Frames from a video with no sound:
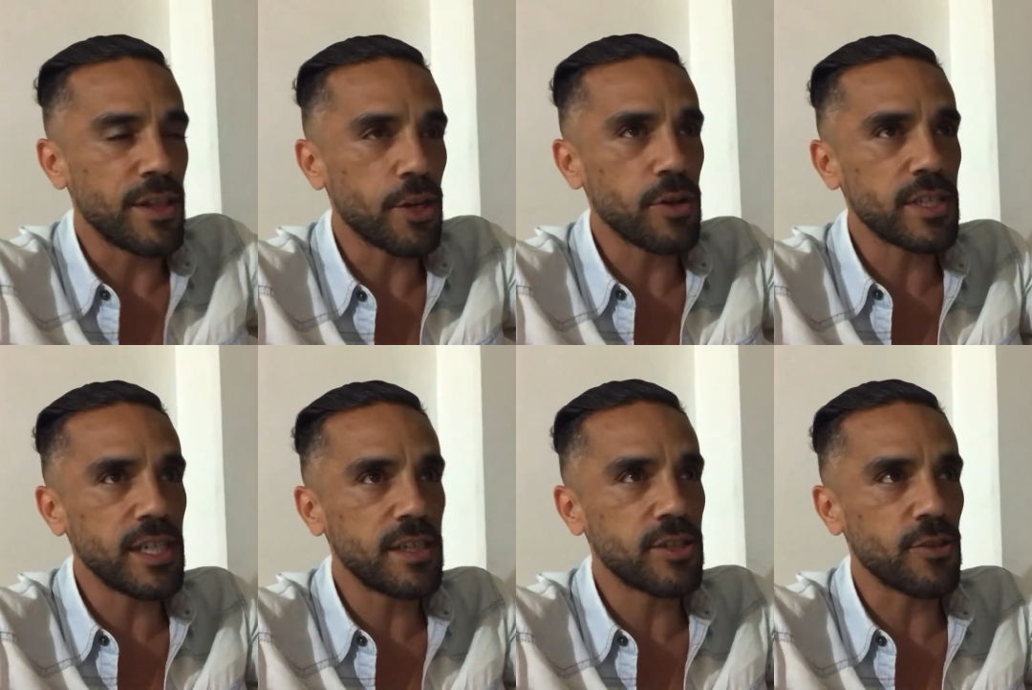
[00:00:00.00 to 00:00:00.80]

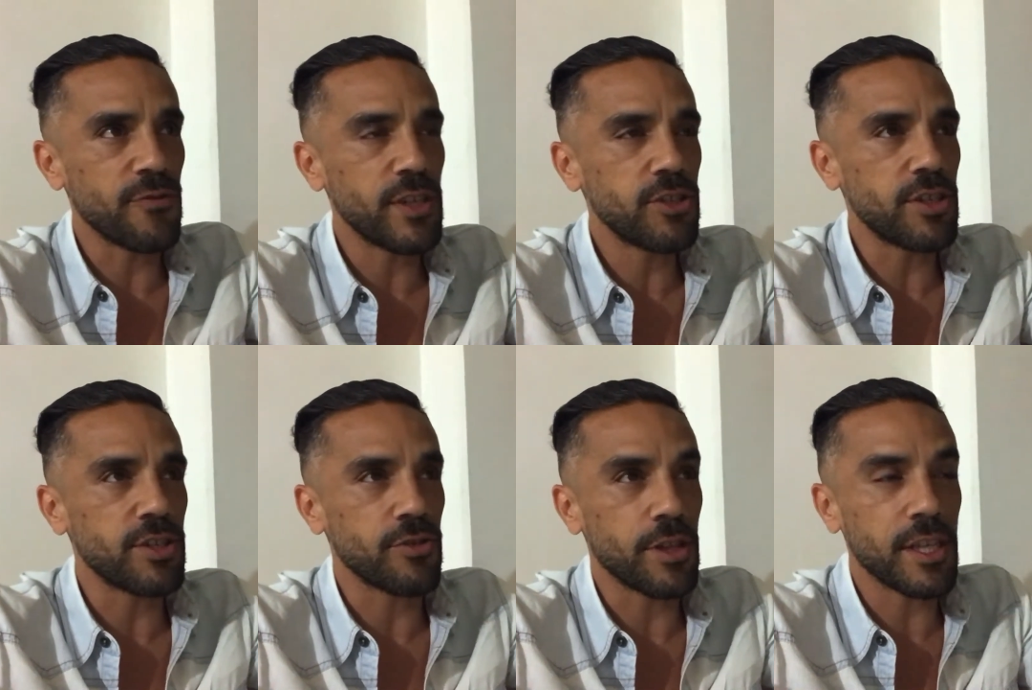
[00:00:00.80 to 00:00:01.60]
ideas, their
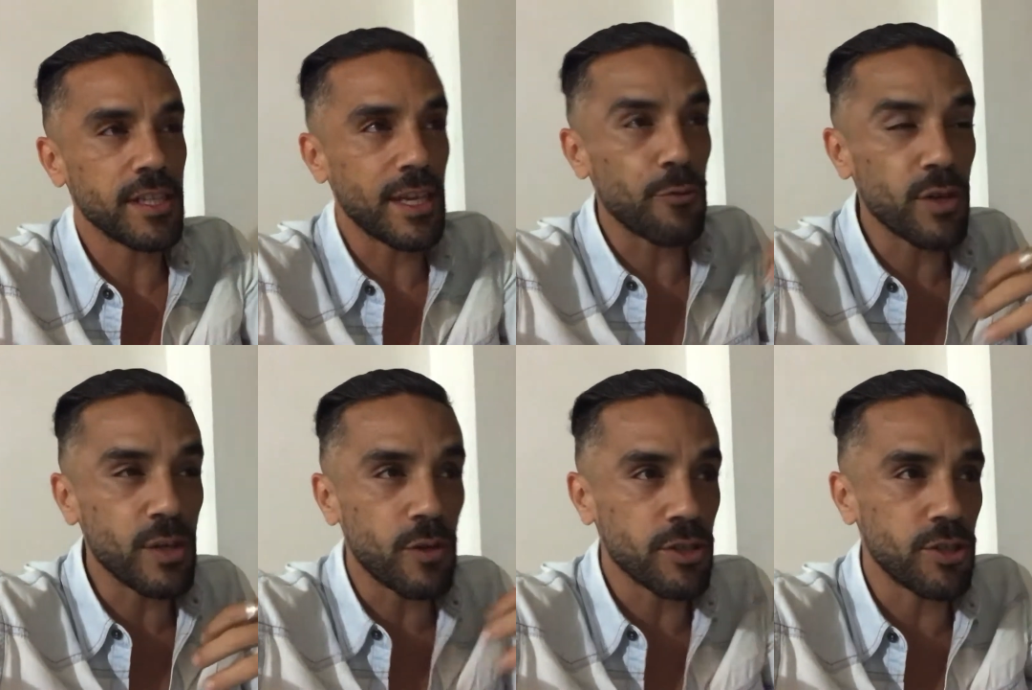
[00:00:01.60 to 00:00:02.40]
visions, or the things they
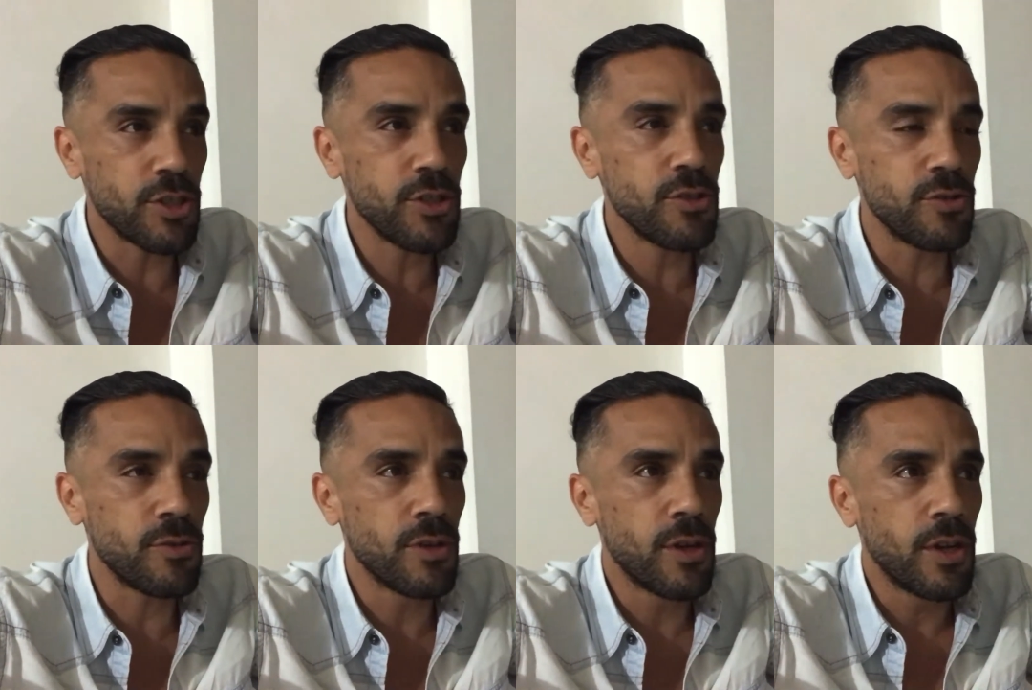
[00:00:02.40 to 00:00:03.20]
really want to
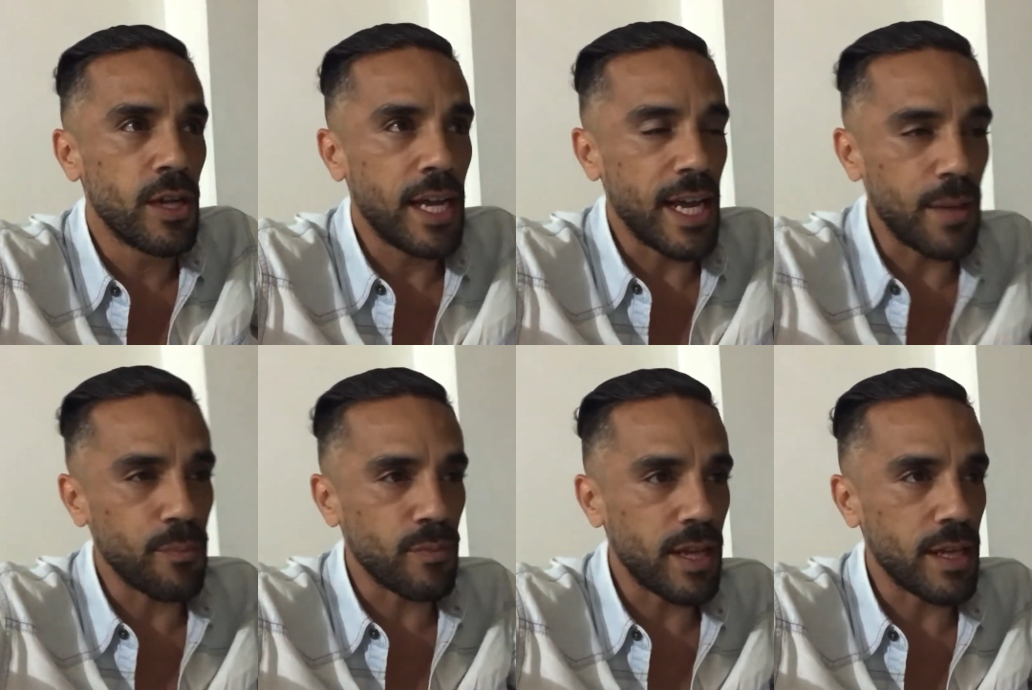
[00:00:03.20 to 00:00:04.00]
do,
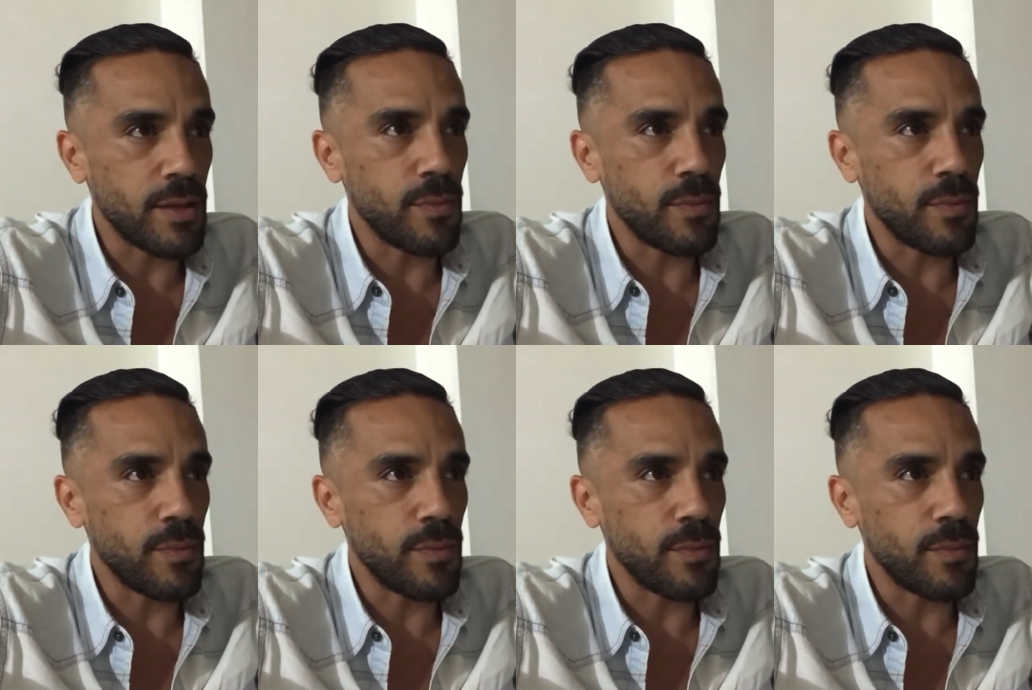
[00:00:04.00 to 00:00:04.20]
and